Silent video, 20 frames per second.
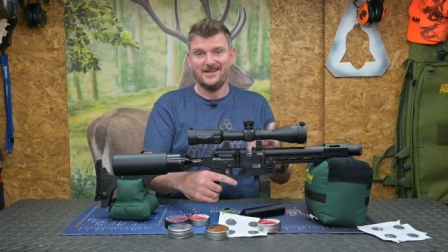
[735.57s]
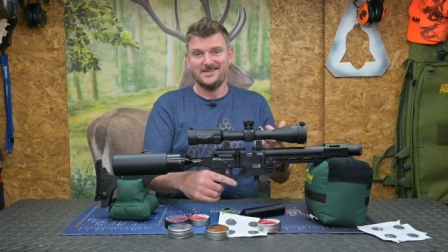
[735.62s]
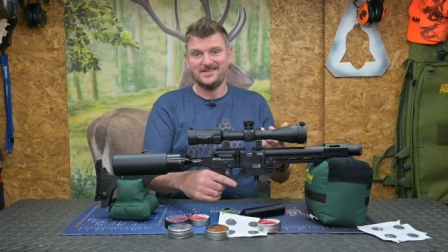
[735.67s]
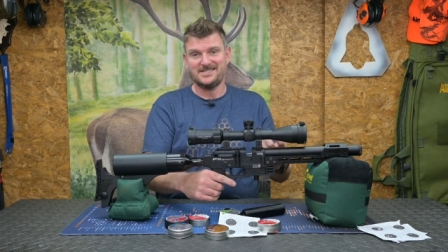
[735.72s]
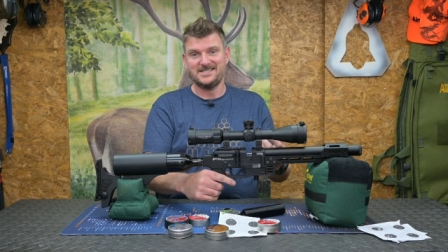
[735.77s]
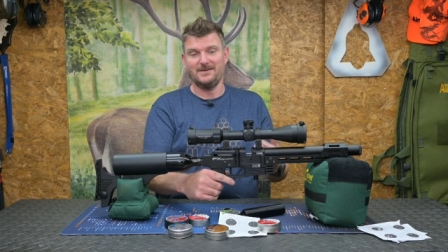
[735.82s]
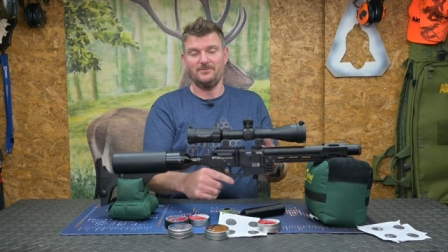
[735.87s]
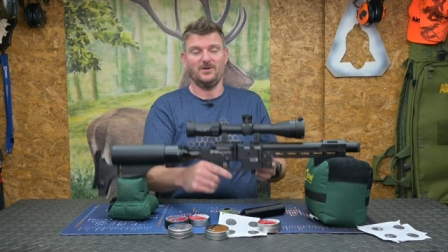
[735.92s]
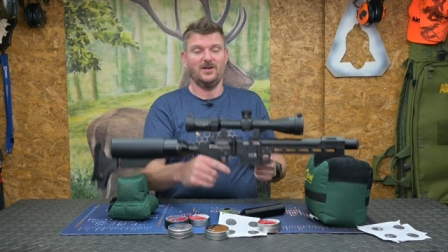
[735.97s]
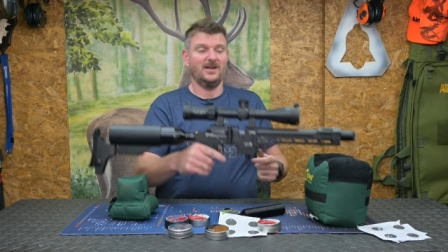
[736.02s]

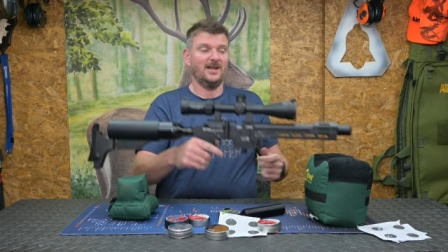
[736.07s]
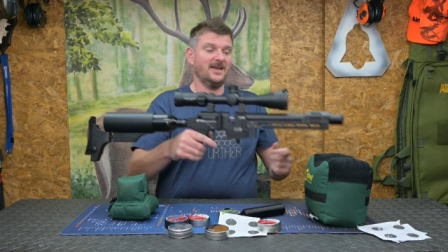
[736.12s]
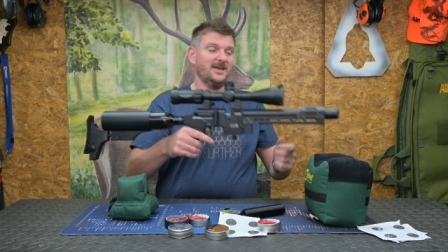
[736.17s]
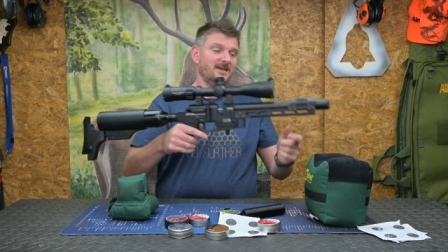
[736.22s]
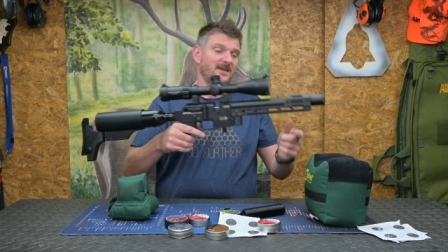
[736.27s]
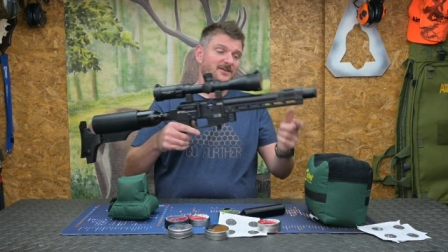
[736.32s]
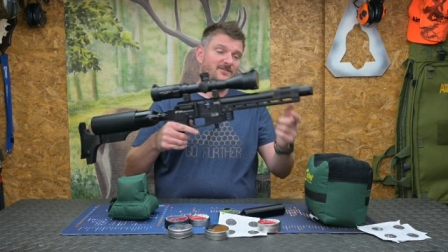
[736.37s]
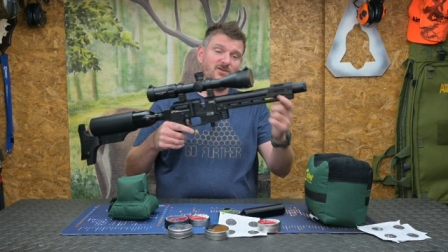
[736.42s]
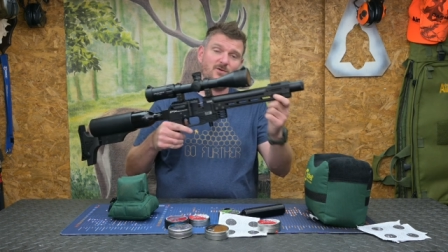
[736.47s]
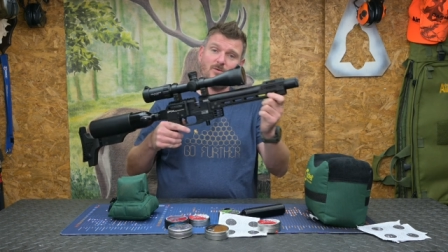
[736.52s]

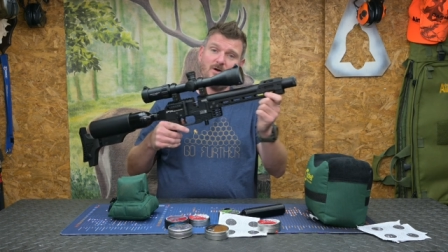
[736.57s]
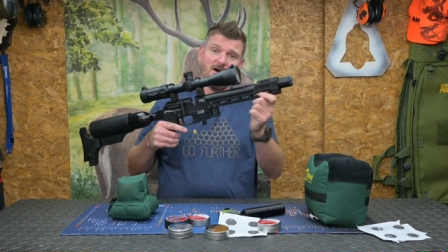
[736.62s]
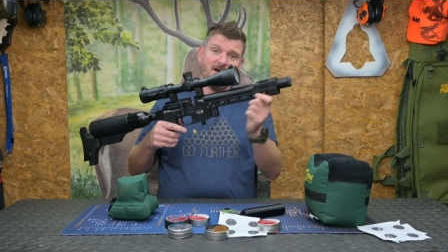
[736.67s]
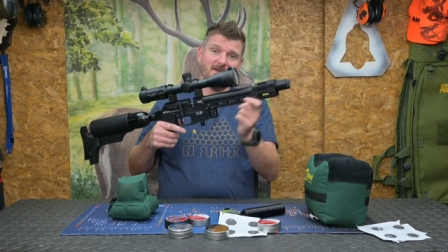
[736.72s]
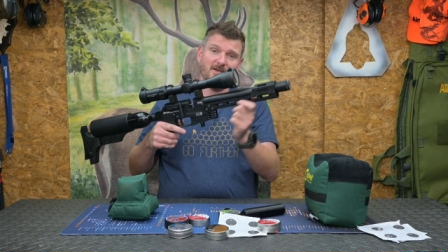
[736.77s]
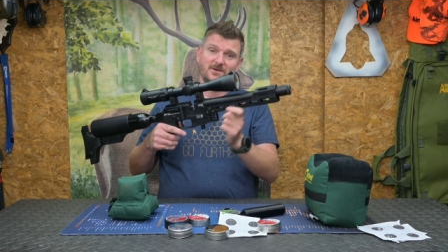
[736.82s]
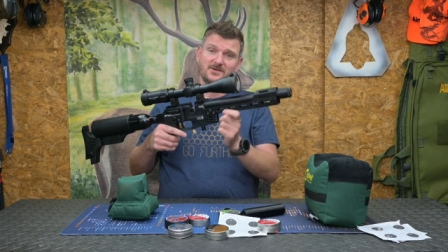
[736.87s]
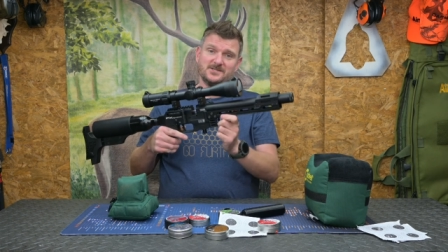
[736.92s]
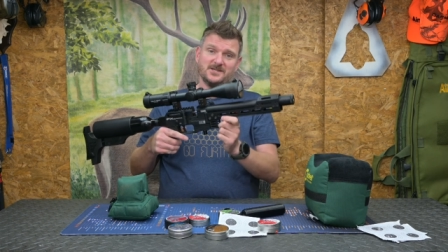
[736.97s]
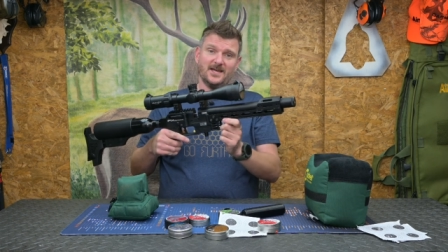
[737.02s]
Similarly, if you are
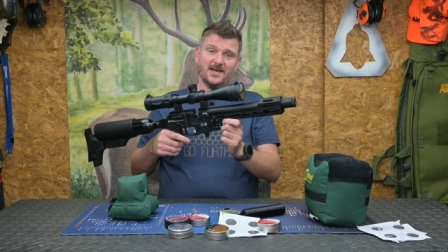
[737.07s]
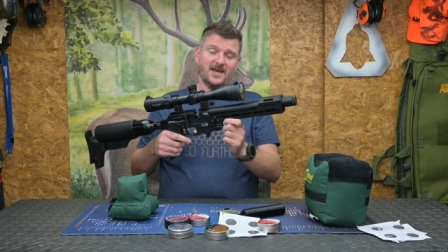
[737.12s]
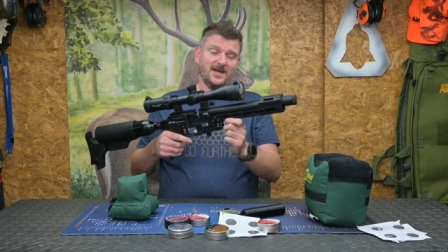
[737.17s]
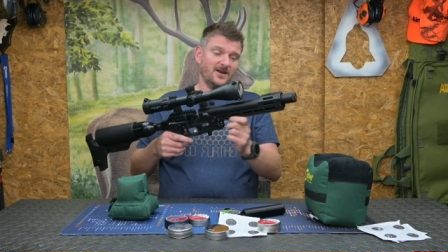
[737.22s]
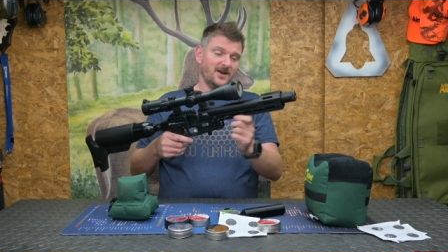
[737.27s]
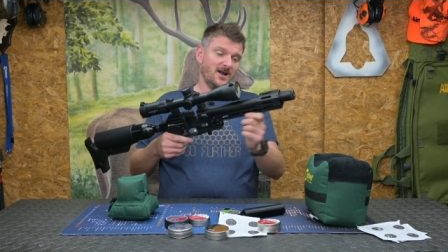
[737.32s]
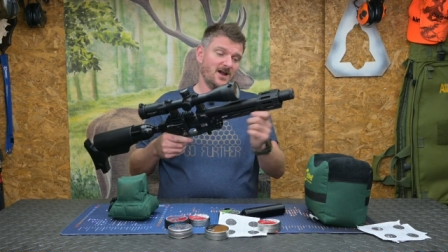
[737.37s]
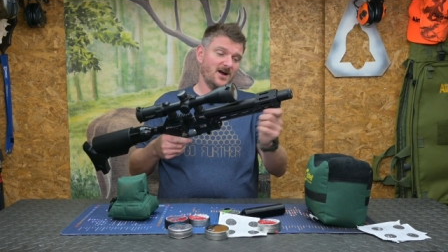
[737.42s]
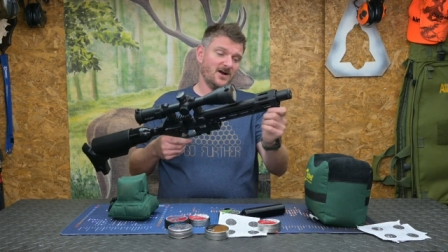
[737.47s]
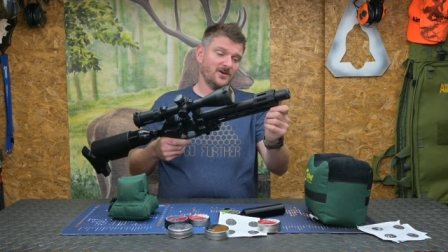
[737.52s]
using it
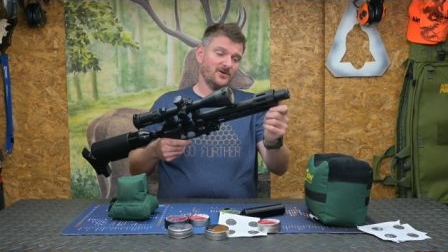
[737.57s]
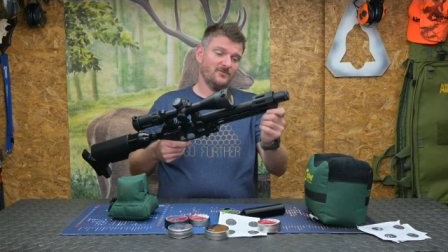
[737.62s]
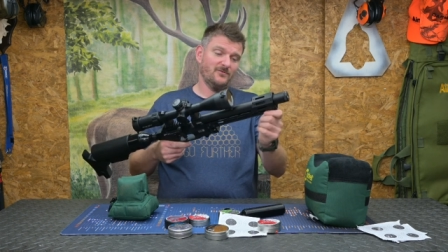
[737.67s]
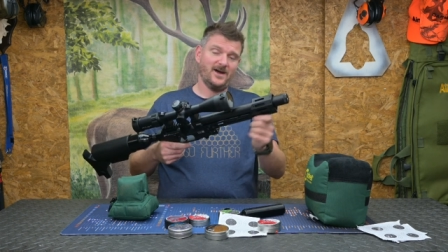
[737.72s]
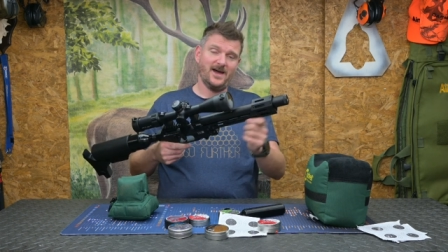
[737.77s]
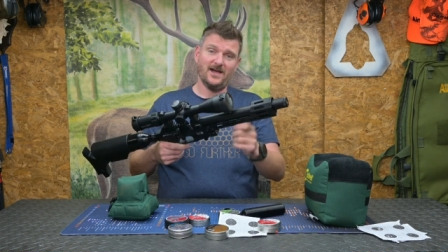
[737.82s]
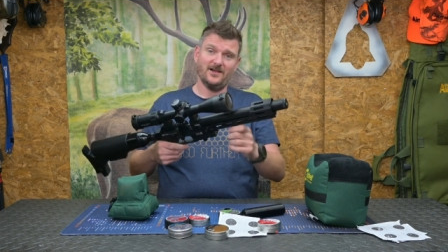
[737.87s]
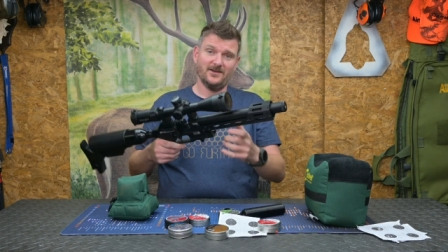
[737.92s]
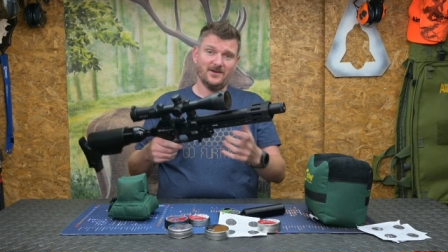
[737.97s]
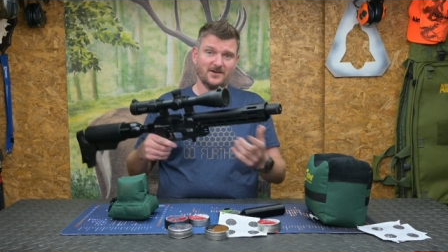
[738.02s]
in an arca
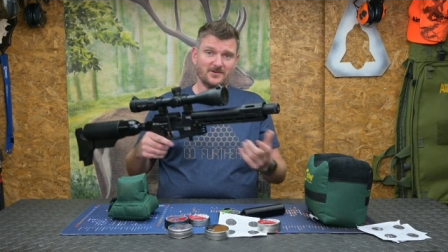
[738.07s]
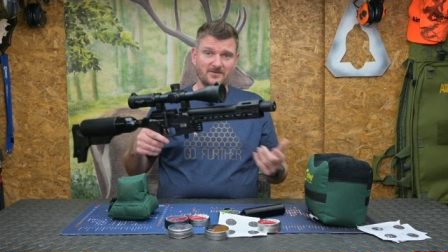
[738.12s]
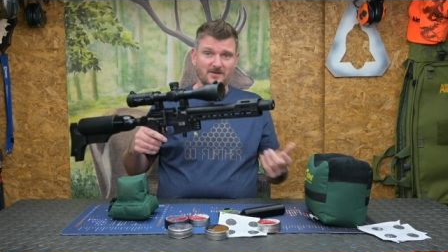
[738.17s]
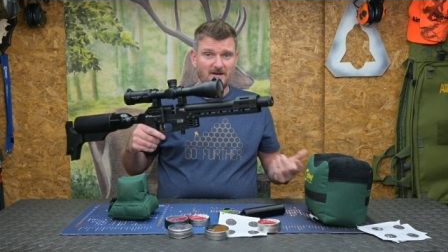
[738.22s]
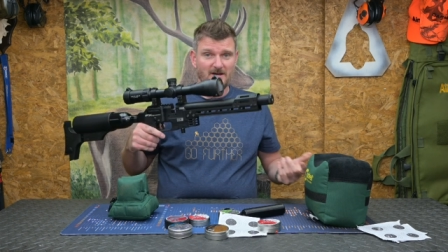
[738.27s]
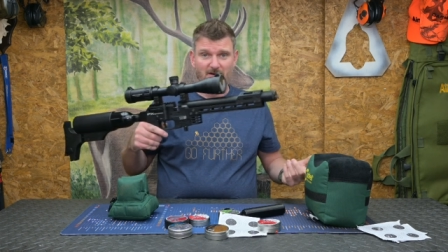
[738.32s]
rail in a